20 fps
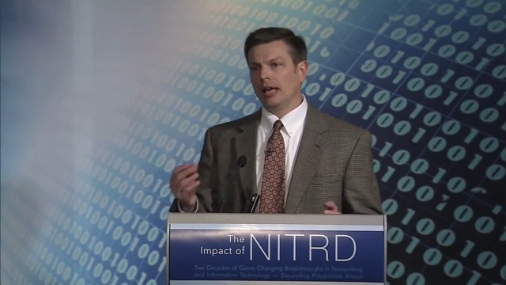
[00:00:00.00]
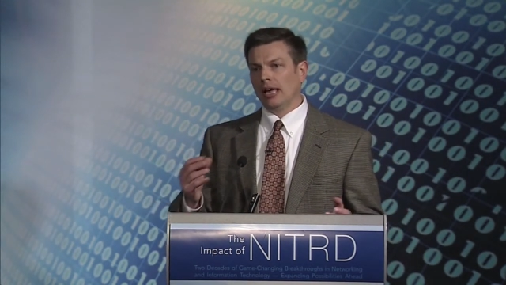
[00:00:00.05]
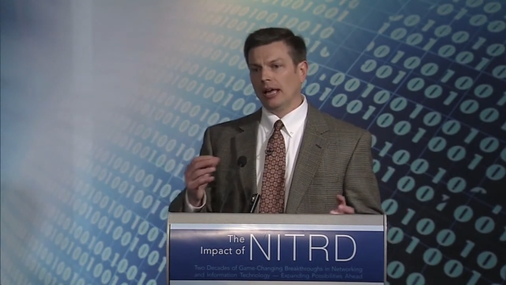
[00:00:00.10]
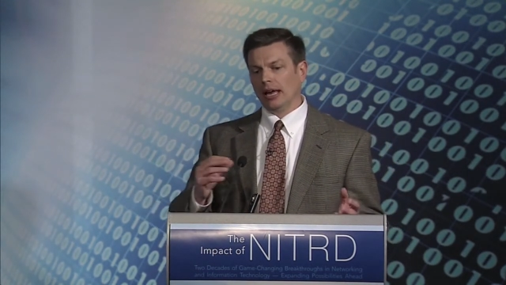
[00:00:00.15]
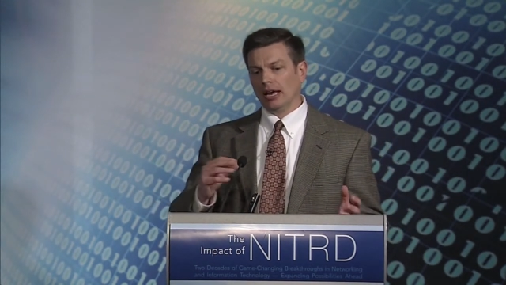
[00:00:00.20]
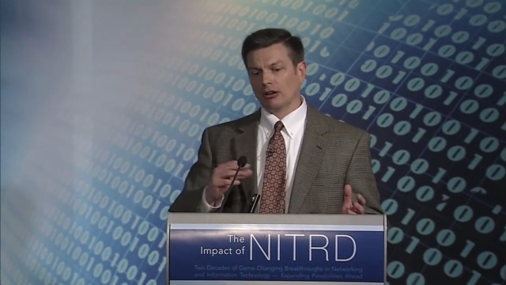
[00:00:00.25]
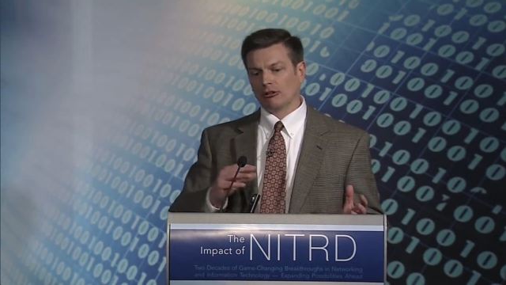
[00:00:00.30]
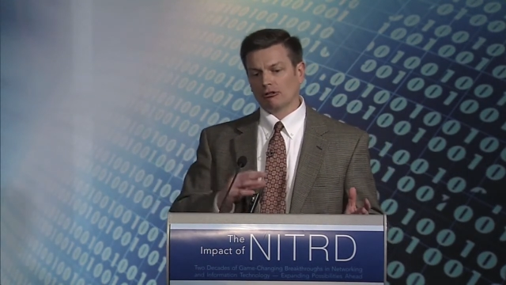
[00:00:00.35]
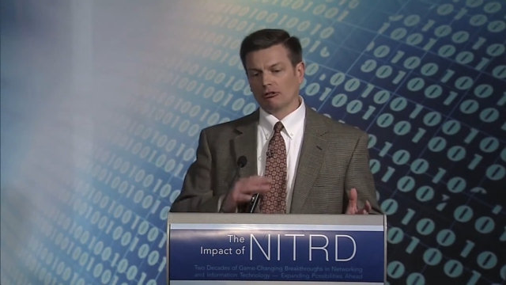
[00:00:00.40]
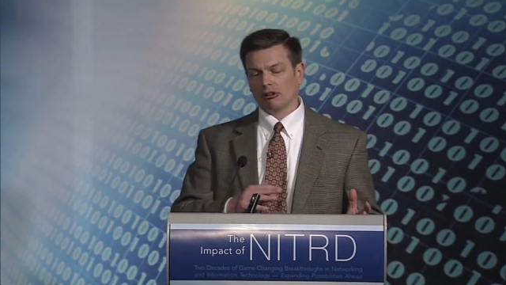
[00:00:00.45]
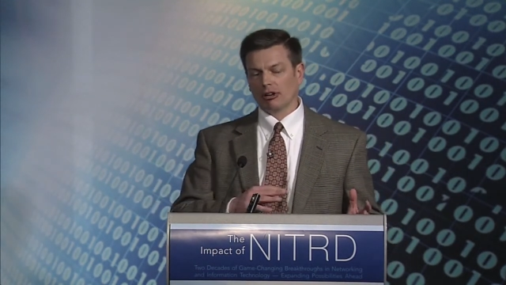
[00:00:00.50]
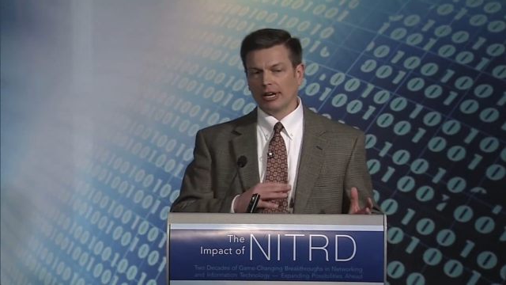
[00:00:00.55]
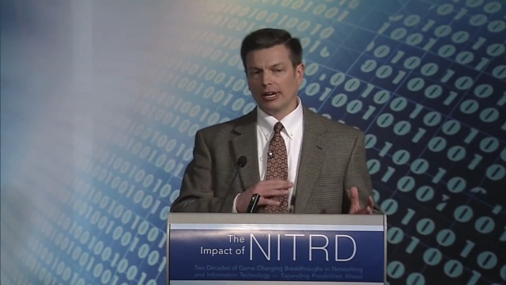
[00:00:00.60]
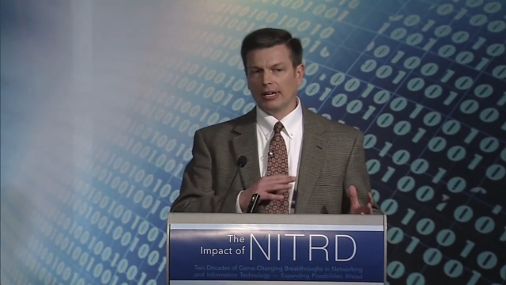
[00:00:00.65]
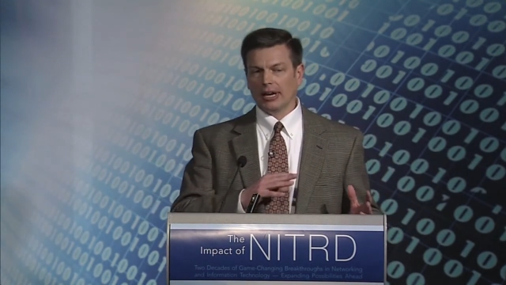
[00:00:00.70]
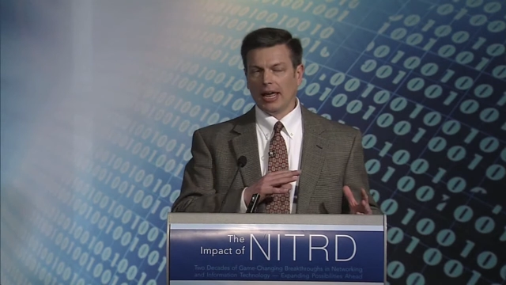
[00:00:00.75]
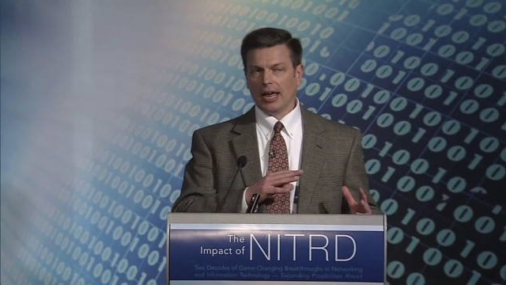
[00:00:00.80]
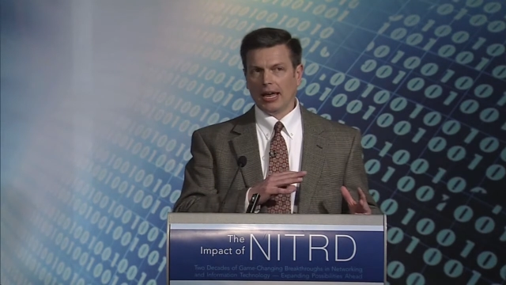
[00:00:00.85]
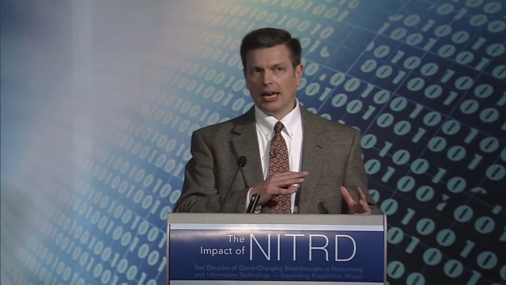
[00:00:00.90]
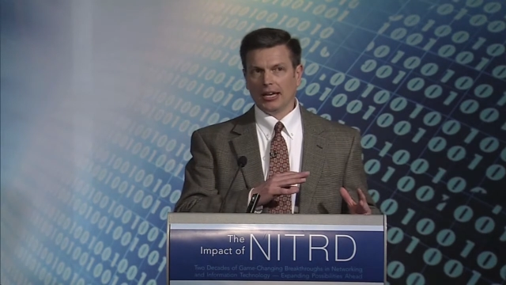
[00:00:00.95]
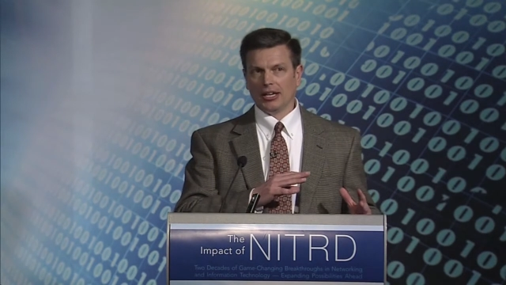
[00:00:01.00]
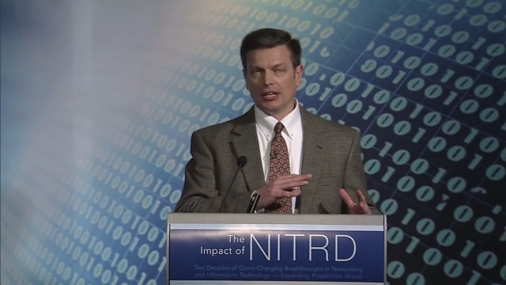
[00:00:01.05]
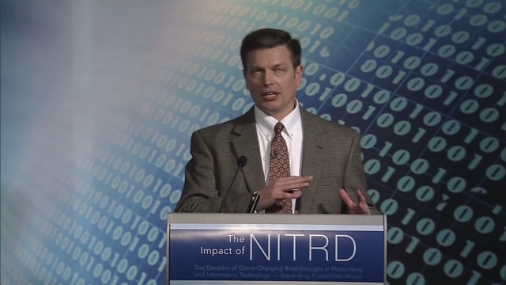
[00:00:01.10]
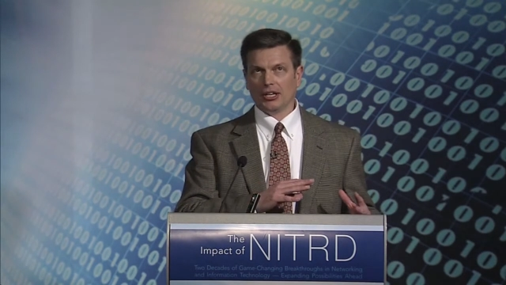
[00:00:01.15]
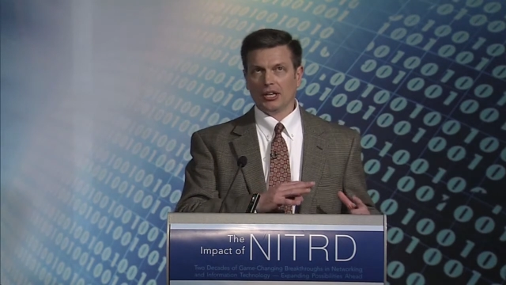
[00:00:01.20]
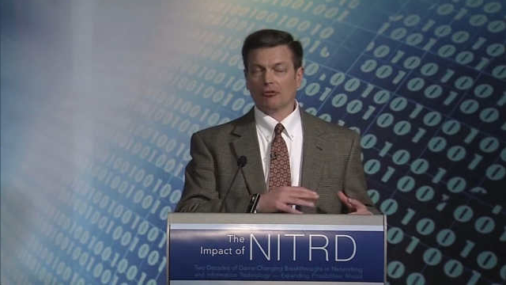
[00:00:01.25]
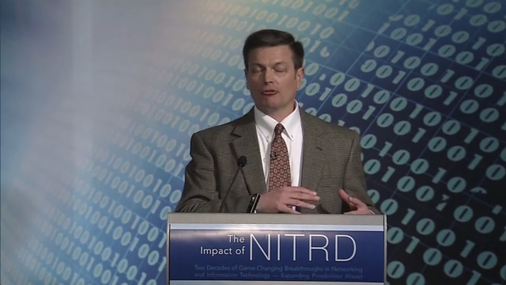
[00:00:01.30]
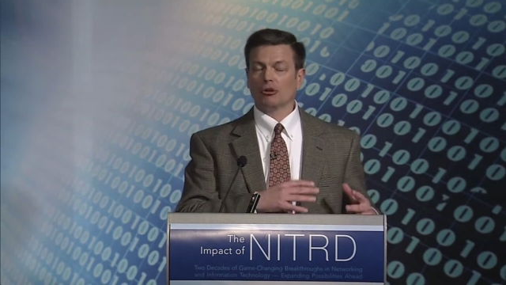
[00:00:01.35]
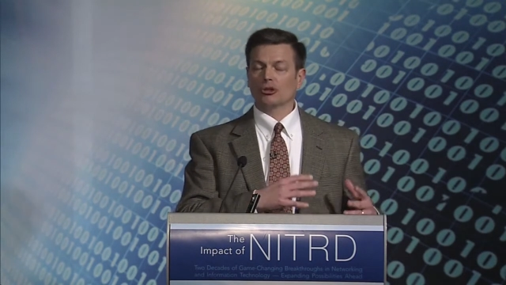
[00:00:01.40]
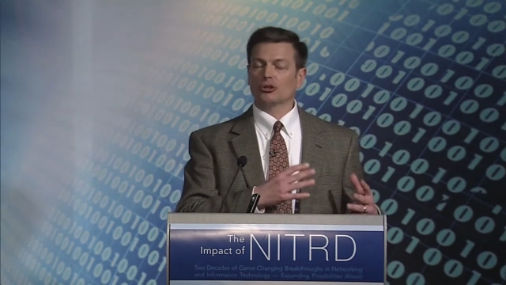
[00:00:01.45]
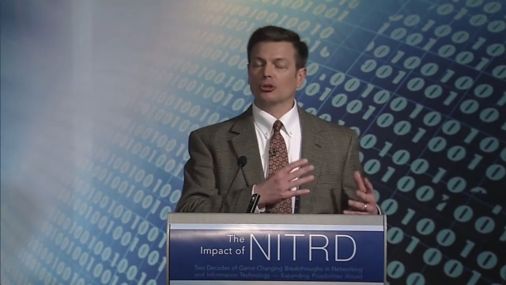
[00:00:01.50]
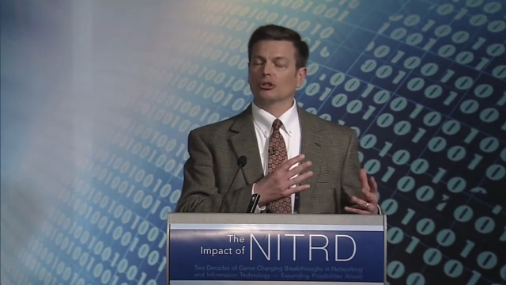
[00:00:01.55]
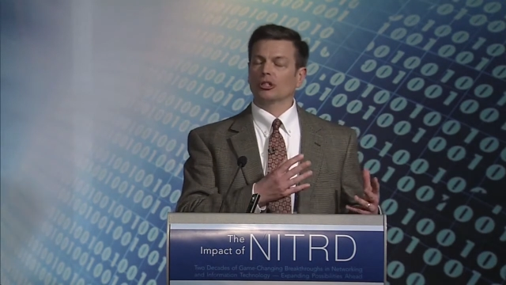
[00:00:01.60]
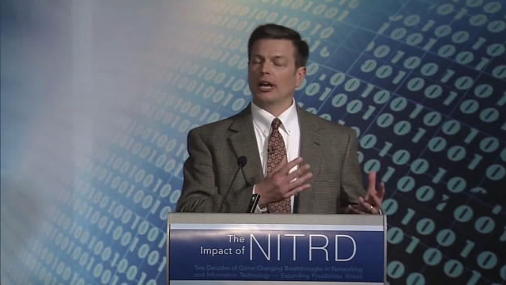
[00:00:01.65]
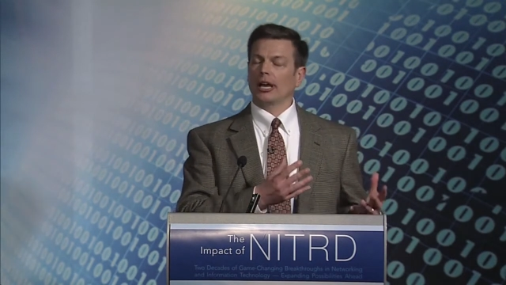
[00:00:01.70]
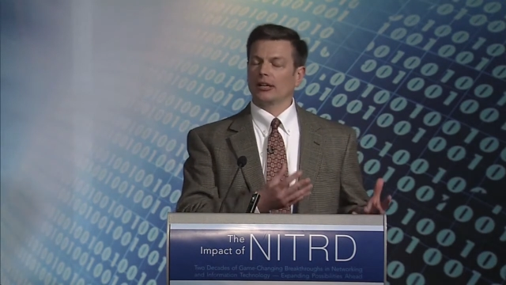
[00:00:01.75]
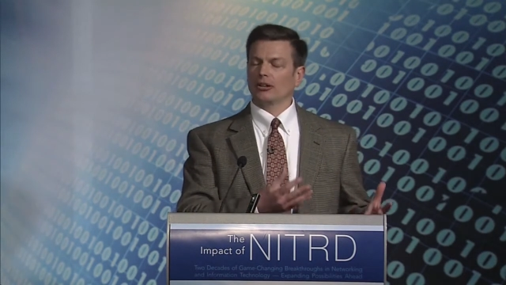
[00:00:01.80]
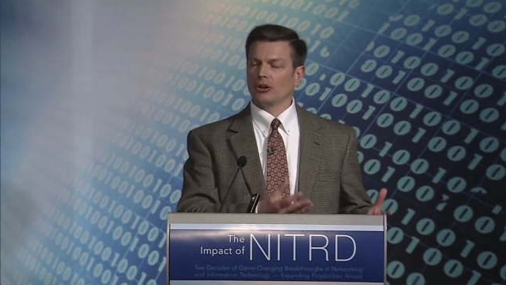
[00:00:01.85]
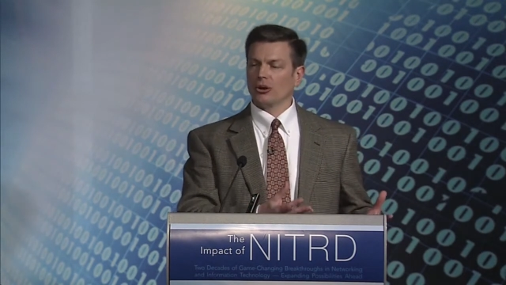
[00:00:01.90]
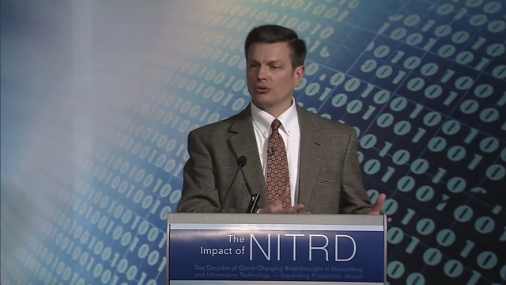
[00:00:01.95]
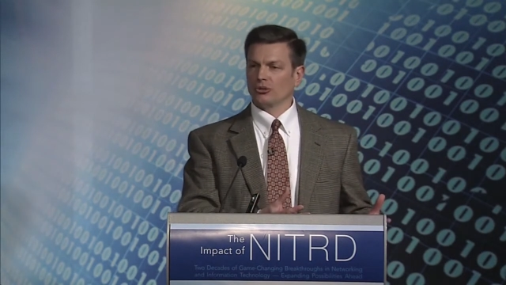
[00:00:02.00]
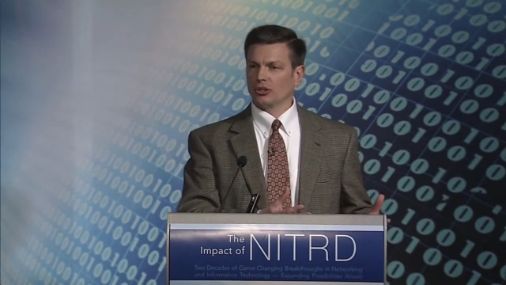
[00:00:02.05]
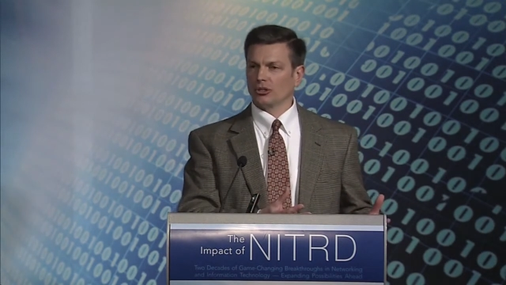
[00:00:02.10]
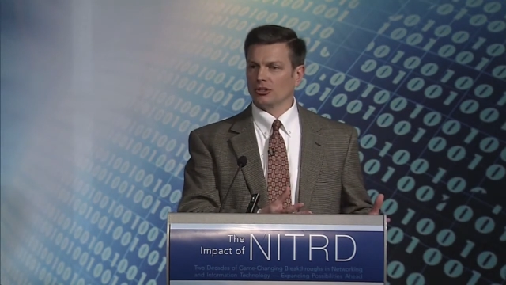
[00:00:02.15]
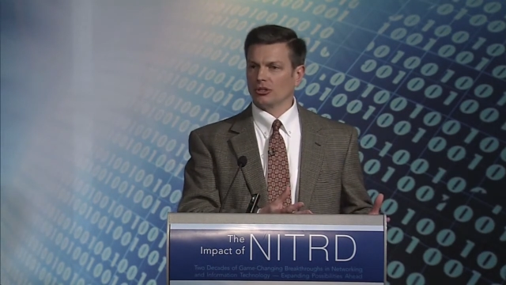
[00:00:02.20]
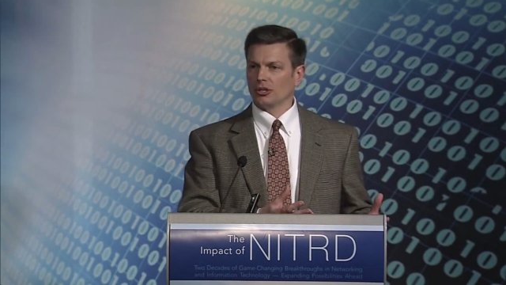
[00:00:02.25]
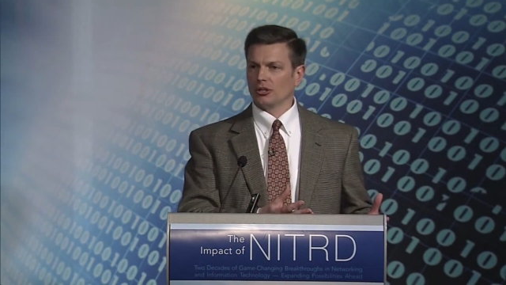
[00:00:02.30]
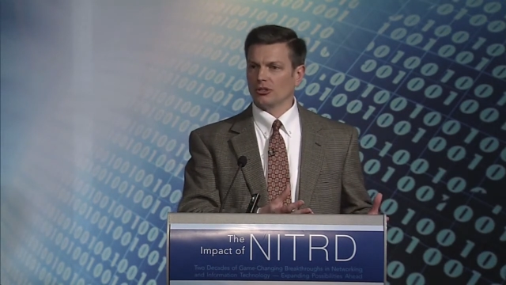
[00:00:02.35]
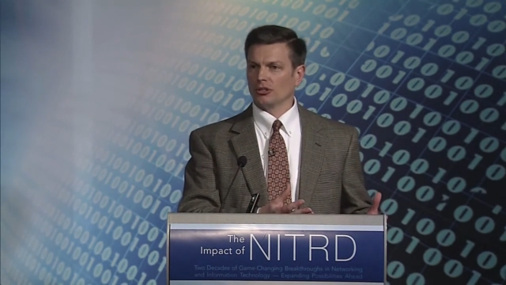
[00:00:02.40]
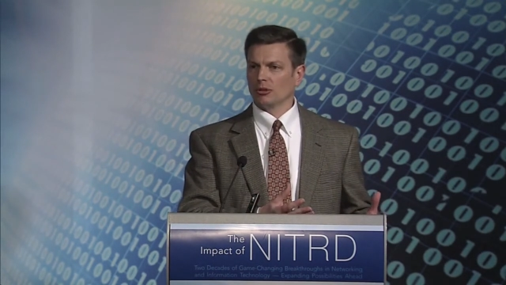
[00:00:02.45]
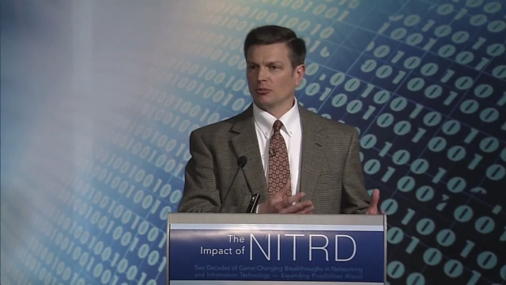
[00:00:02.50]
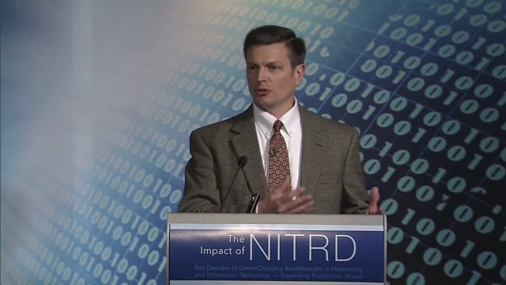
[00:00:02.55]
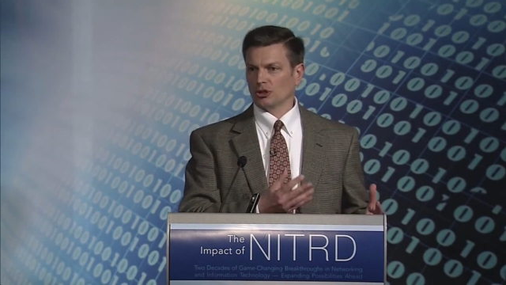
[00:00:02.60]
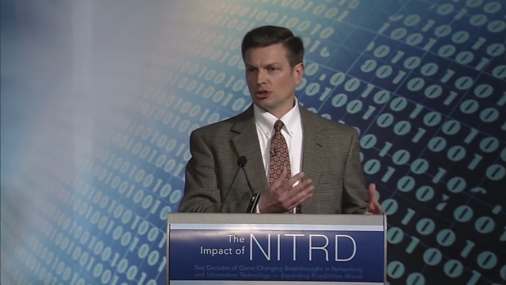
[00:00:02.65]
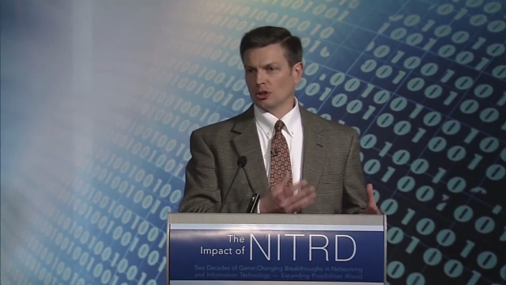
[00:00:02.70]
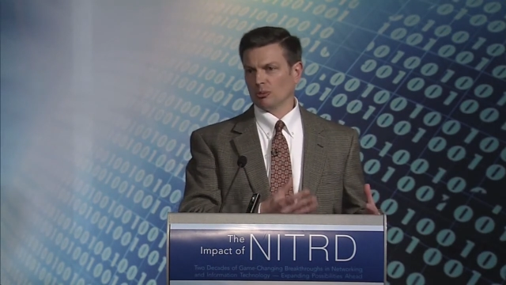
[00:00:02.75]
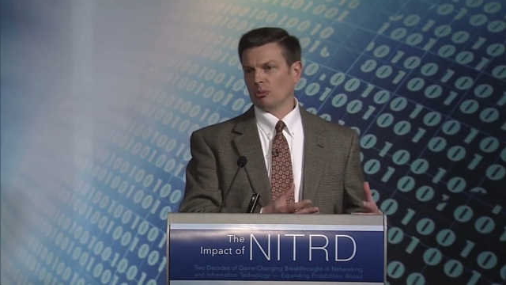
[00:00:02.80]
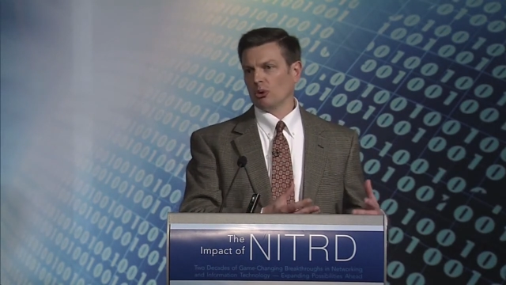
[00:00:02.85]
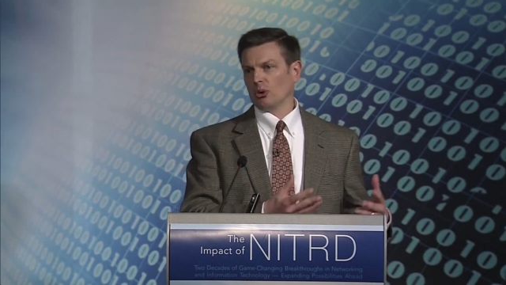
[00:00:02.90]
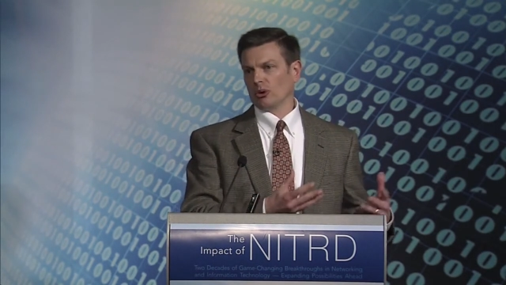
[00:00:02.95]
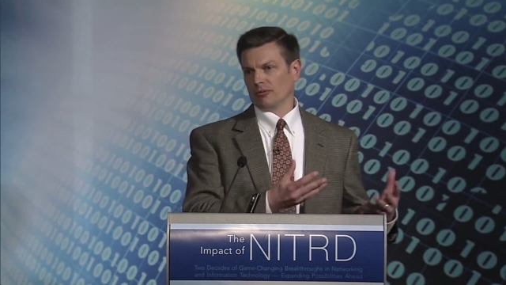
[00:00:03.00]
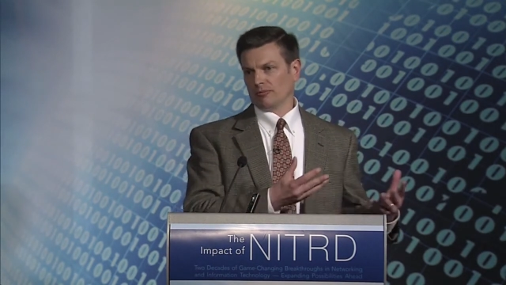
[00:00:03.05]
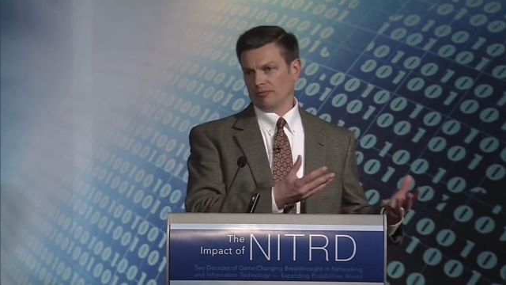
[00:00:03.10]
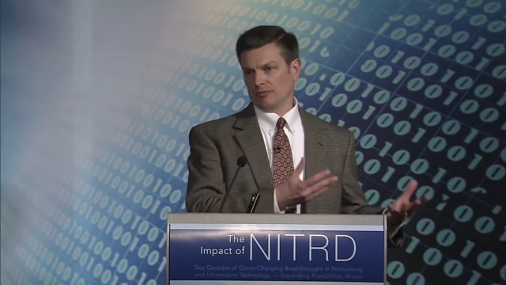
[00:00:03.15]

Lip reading: and create a differential diagnosis system to support